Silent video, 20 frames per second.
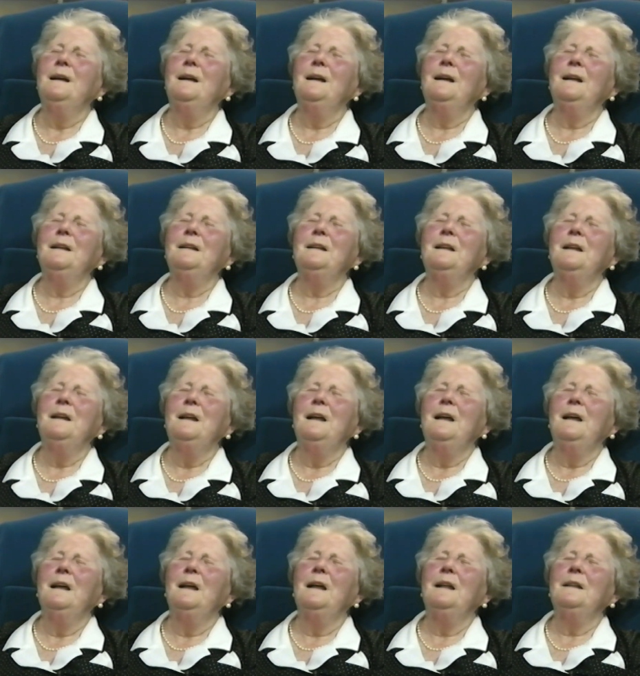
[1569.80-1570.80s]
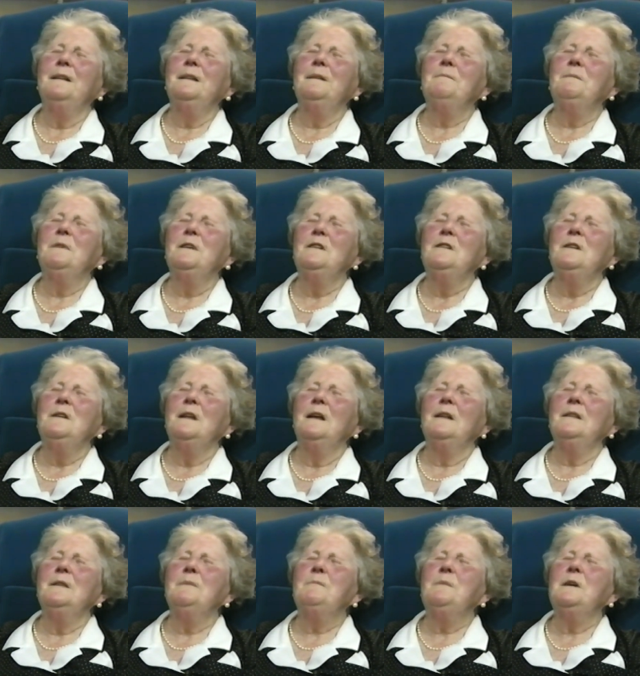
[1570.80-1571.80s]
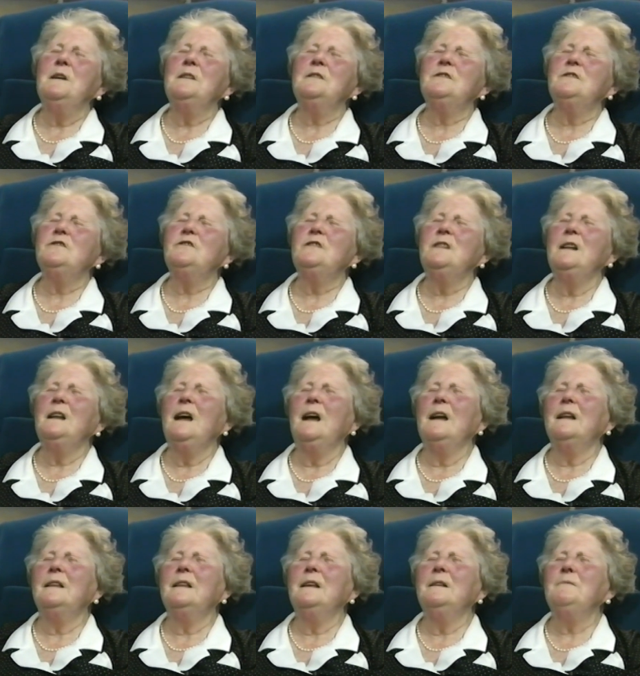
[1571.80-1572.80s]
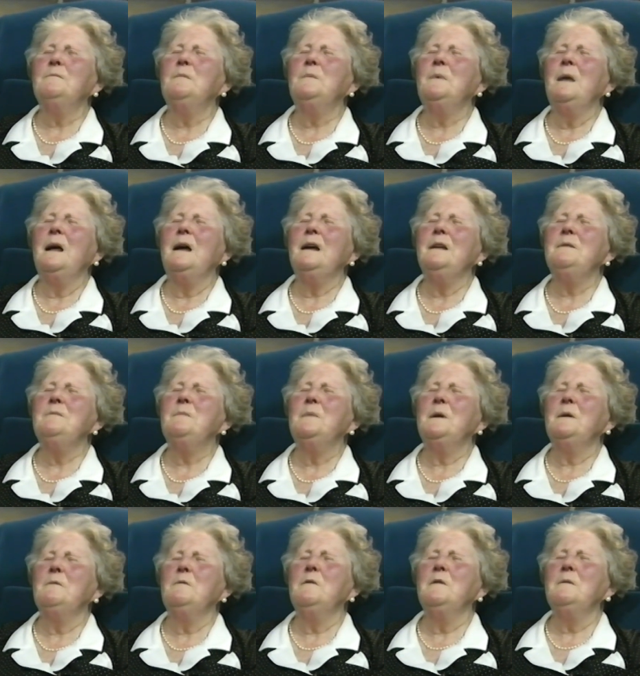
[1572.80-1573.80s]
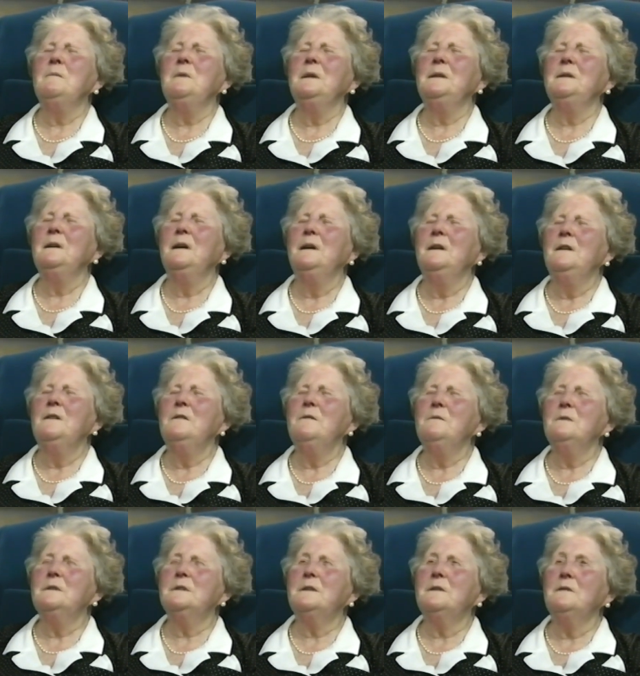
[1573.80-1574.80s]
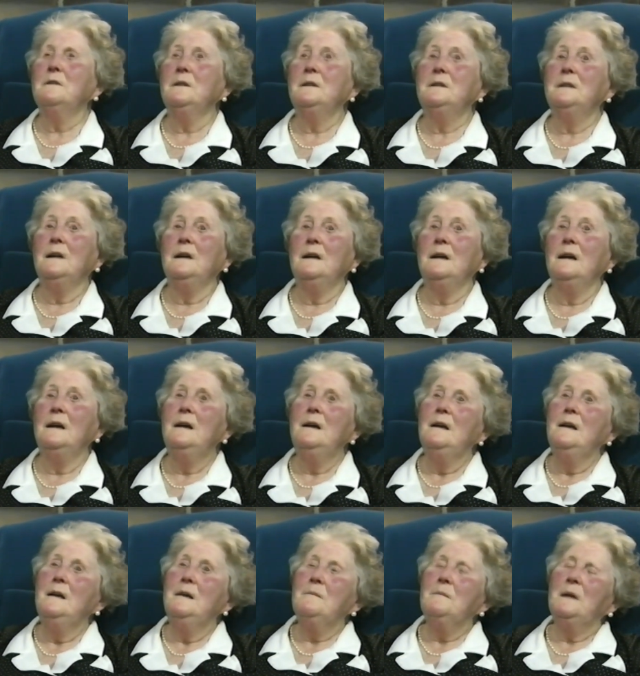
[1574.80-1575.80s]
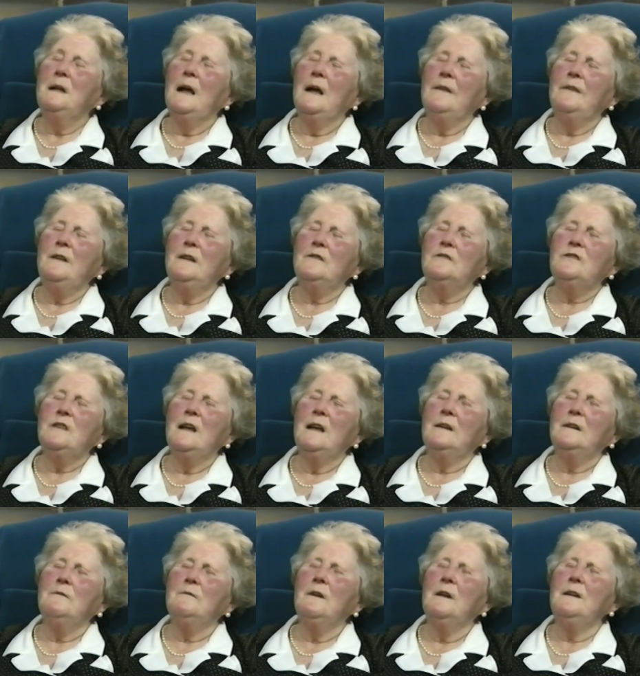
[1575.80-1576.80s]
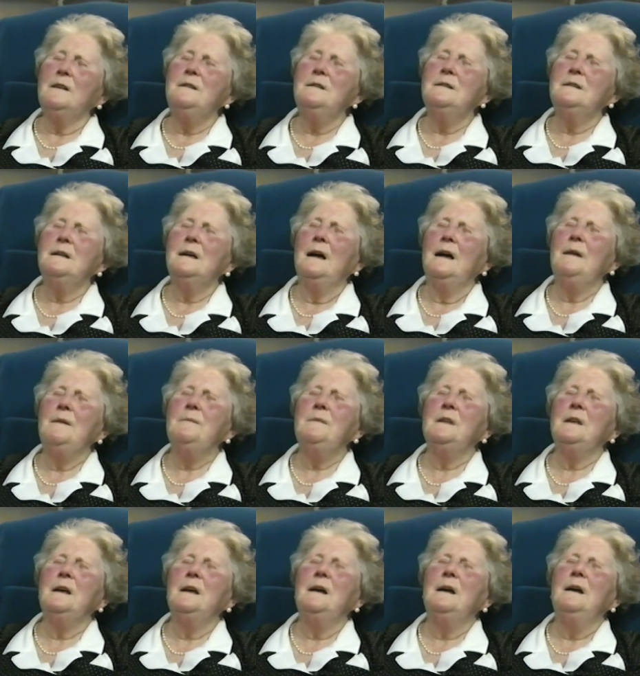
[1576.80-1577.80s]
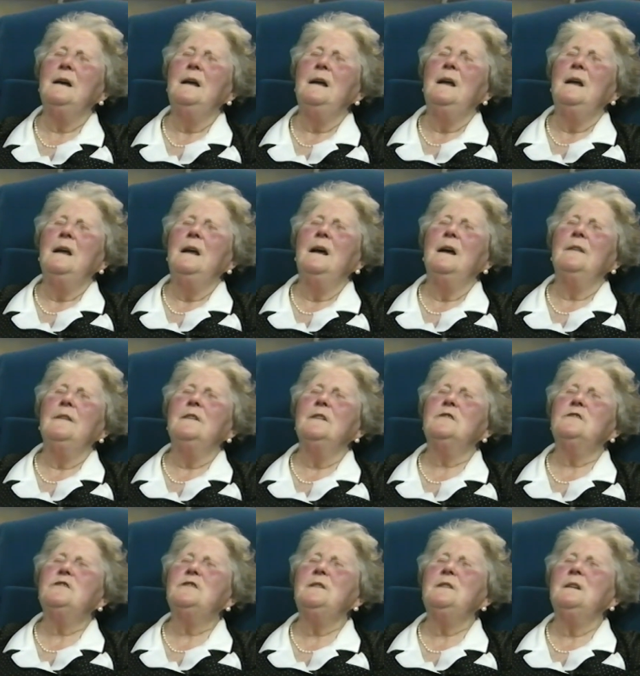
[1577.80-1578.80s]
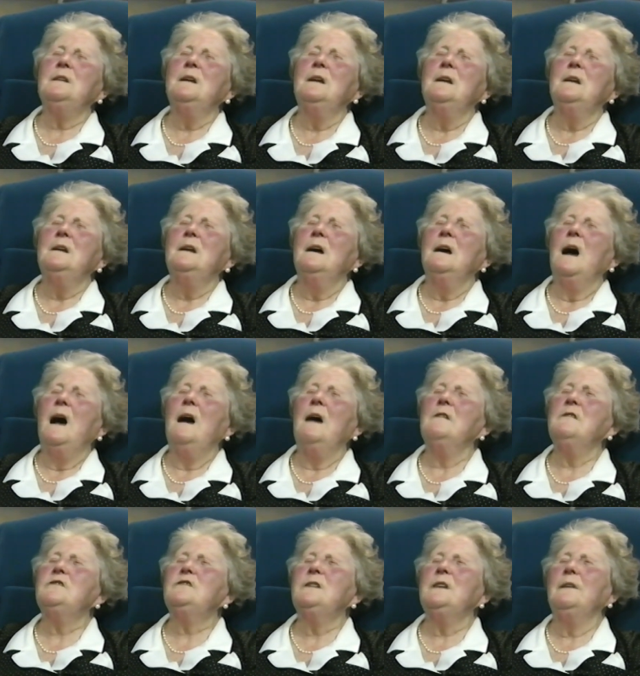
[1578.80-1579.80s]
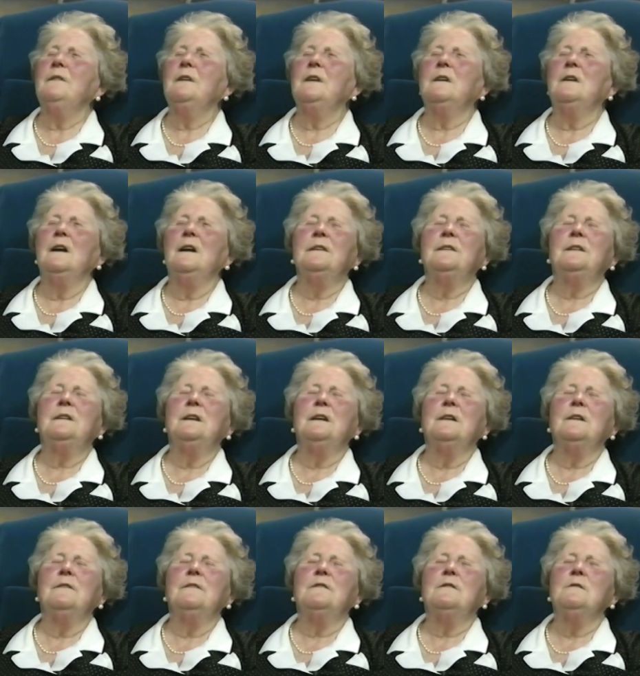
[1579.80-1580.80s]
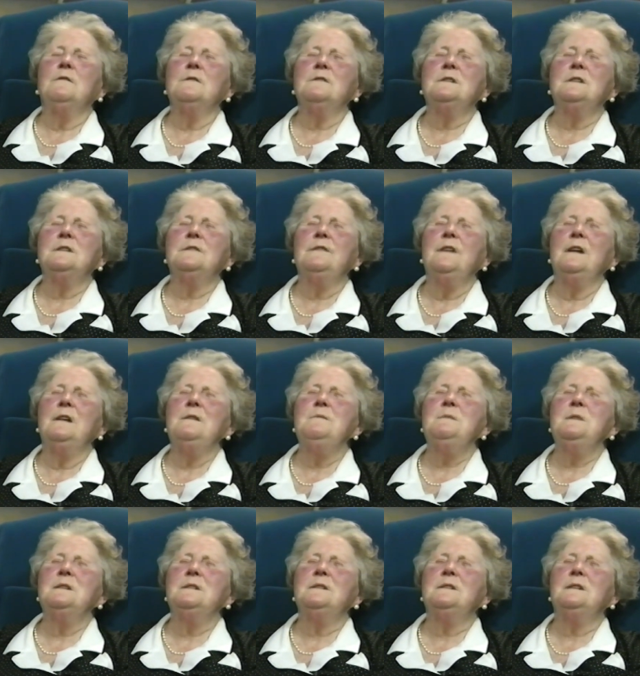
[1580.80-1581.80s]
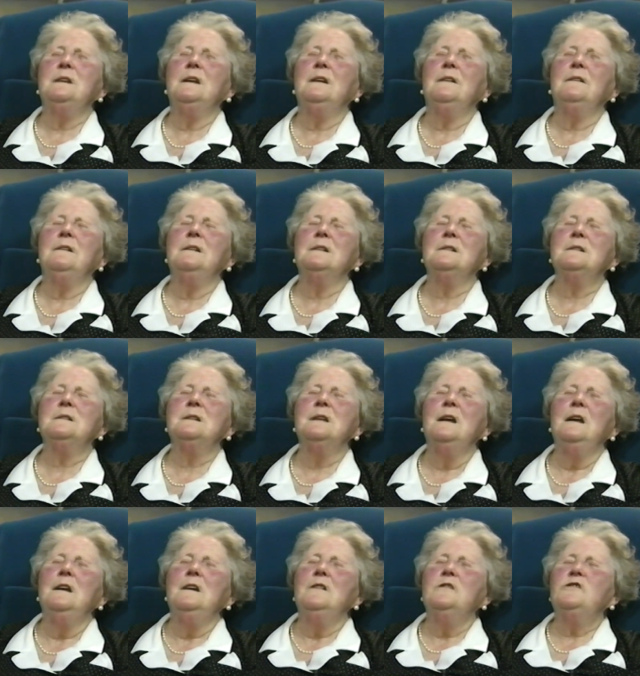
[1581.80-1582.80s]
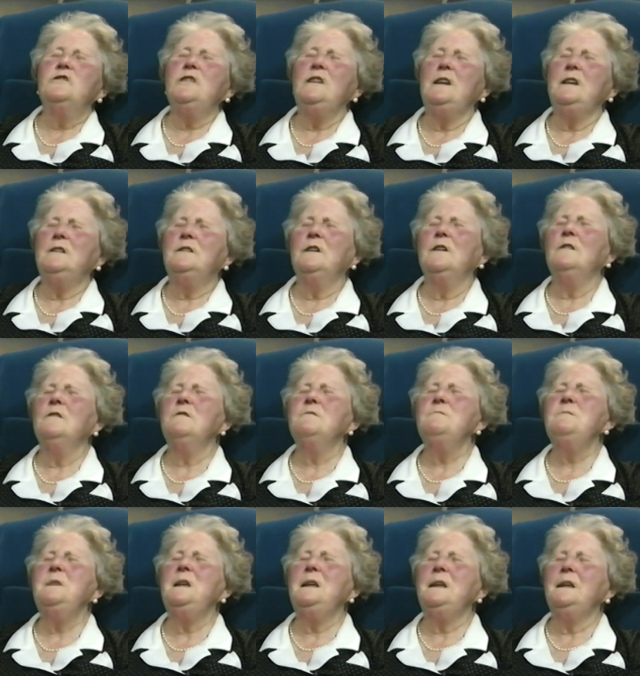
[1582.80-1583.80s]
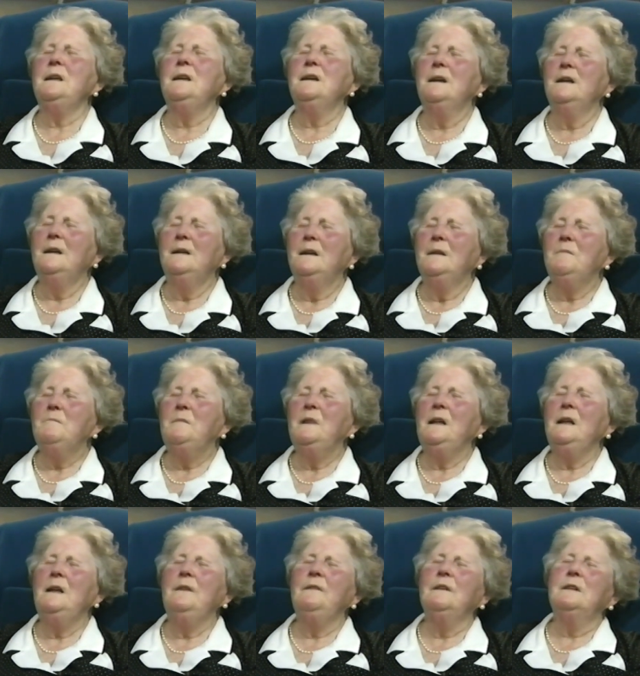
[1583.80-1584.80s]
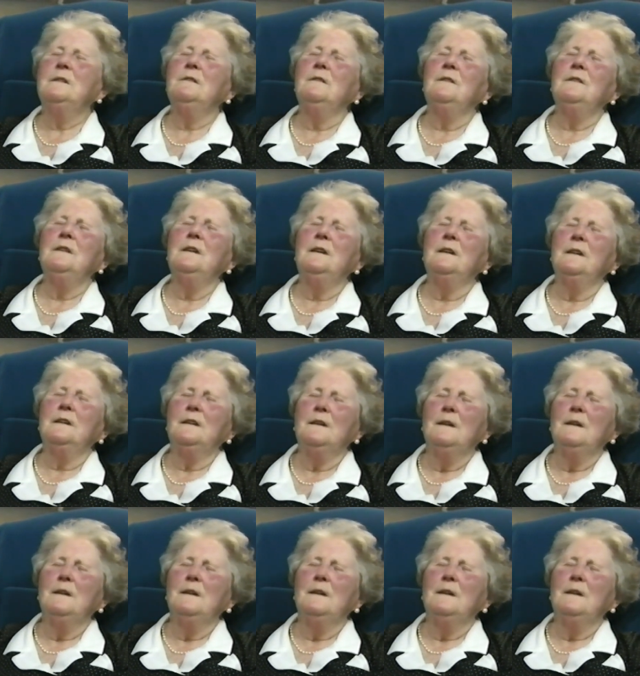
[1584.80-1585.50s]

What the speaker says: And the person she liked, that blind woman who was good to her. But I think she had a rotten time there, and that how she ever got there, of course, is very mysterious. She told me, believe it or not,